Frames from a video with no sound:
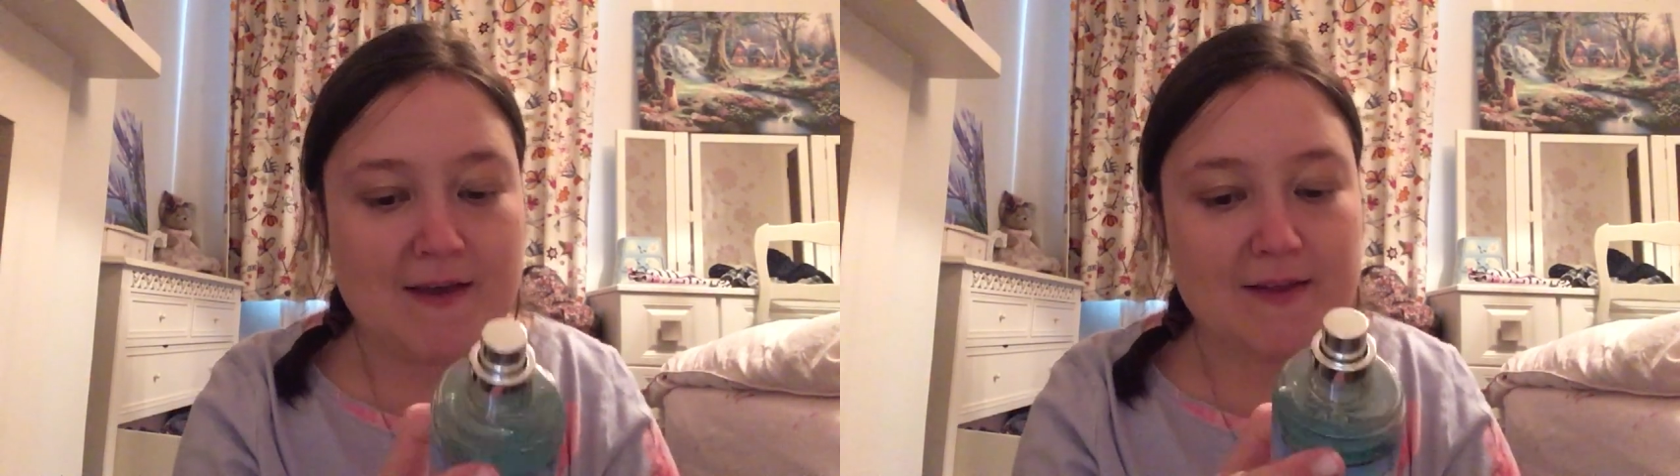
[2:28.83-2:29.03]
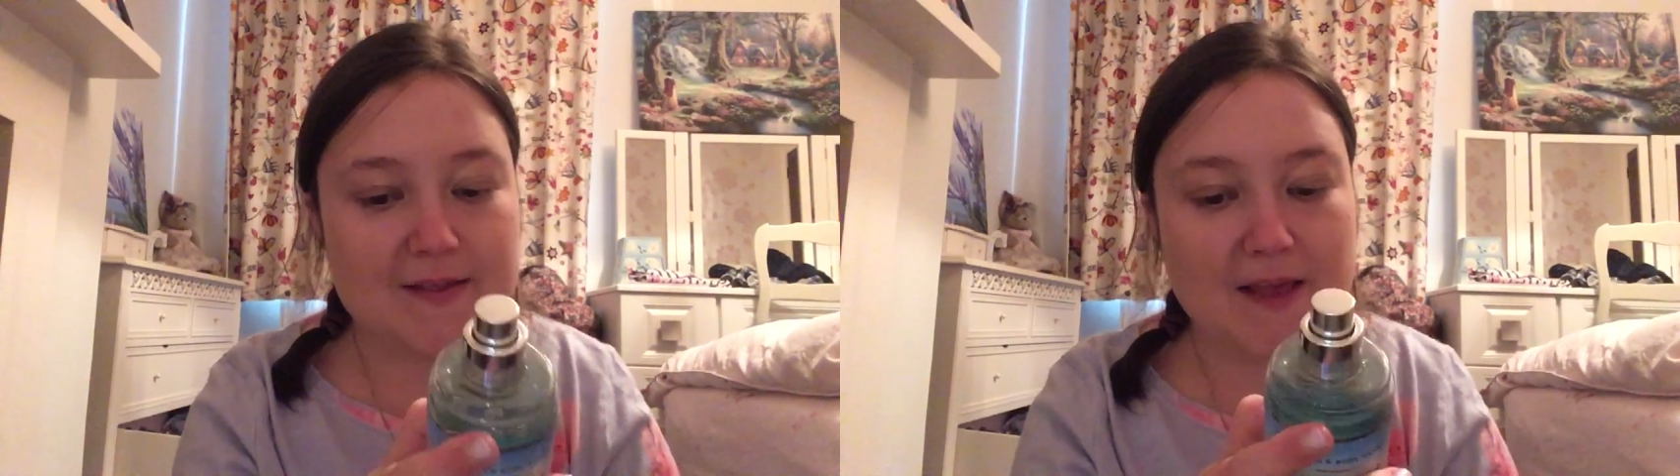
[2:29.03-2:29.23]

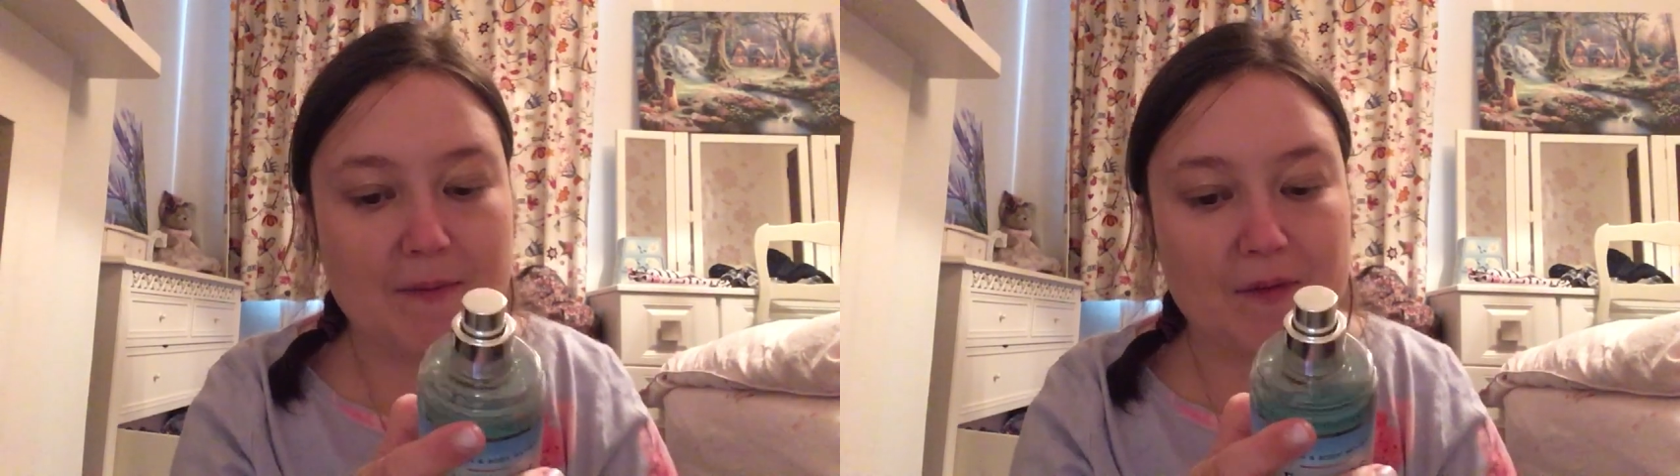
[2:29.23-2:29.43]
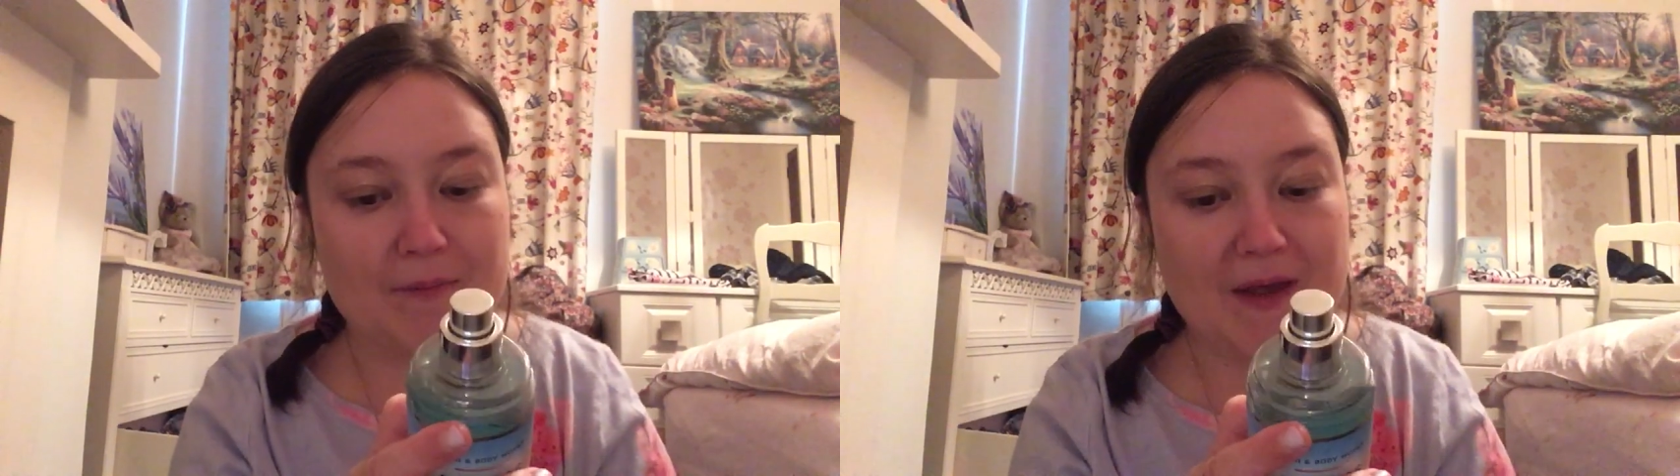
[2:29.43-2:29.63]

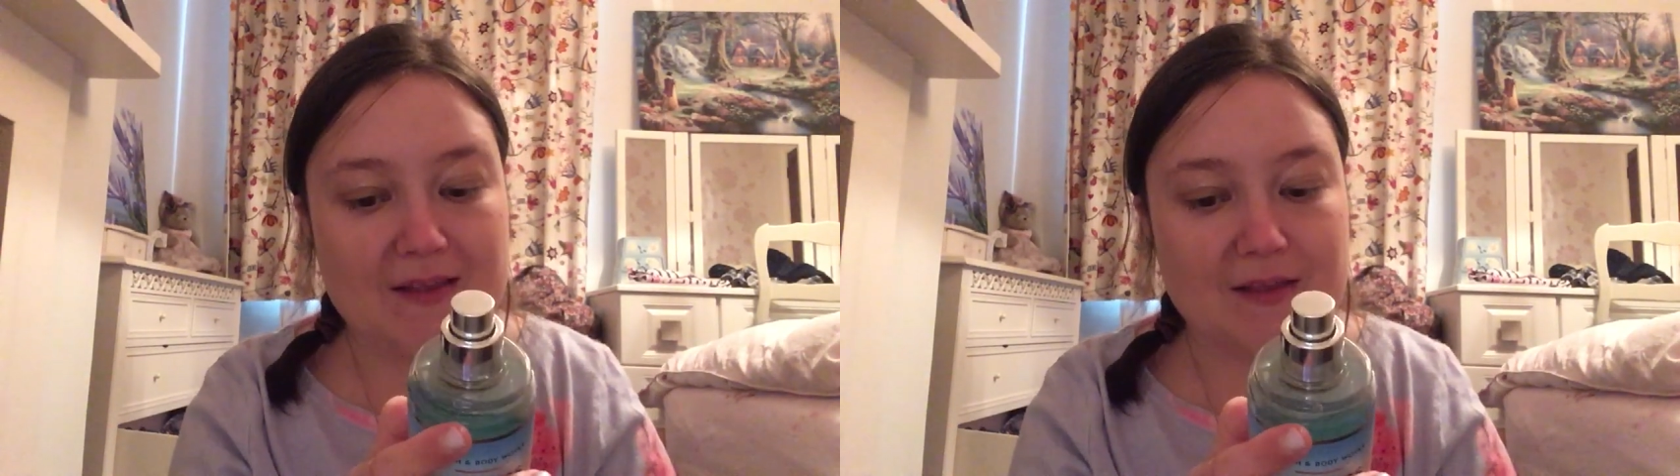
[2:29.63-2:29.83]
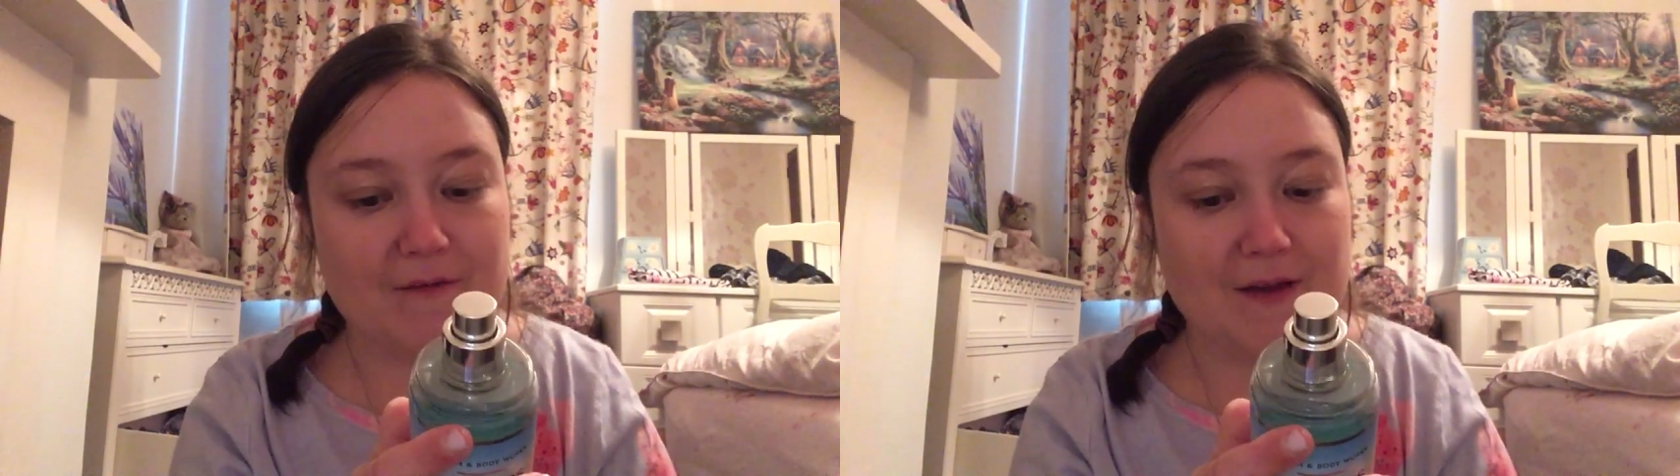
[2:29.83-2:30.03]
summer
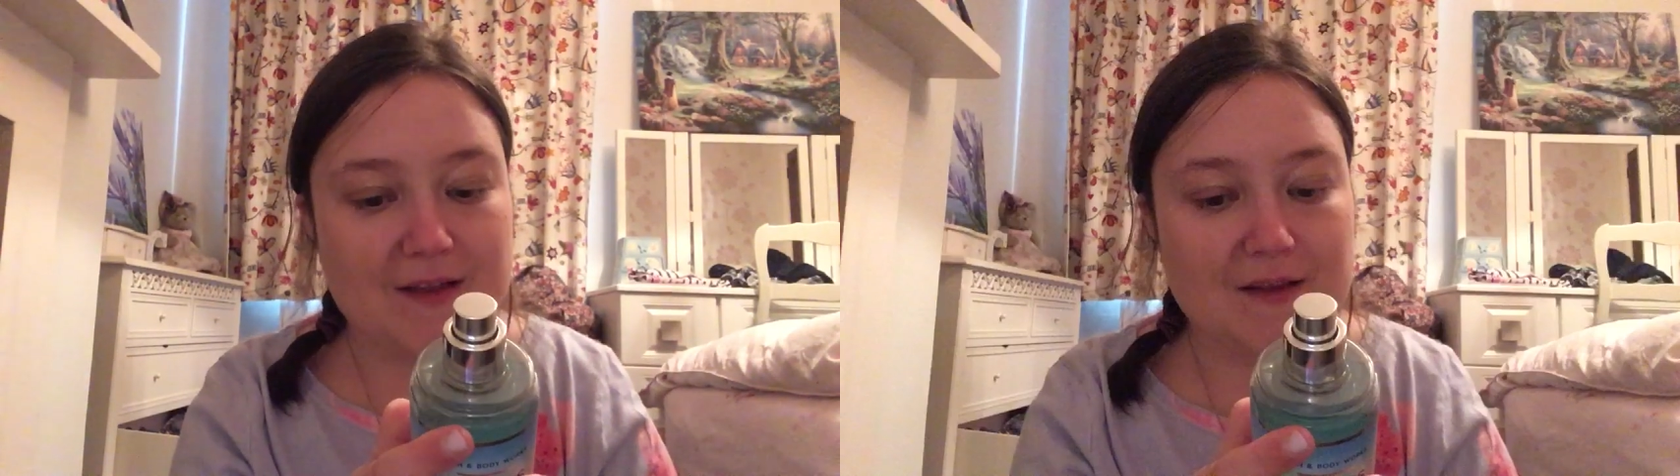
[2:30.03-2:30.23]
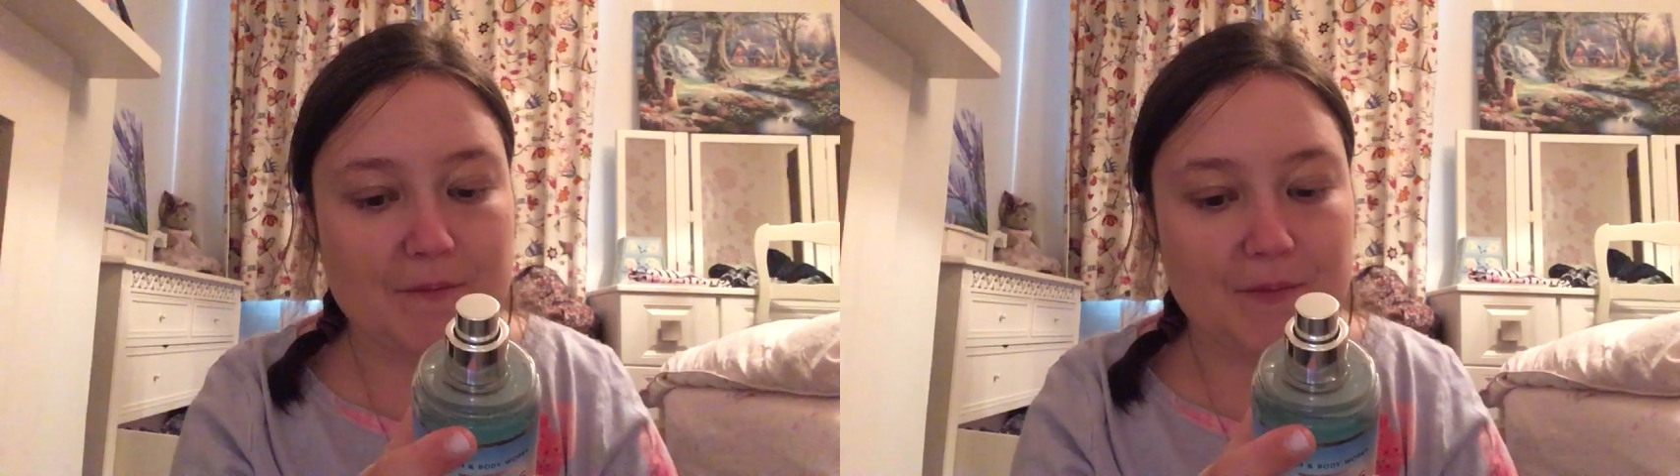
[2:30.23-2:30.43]
mandarin,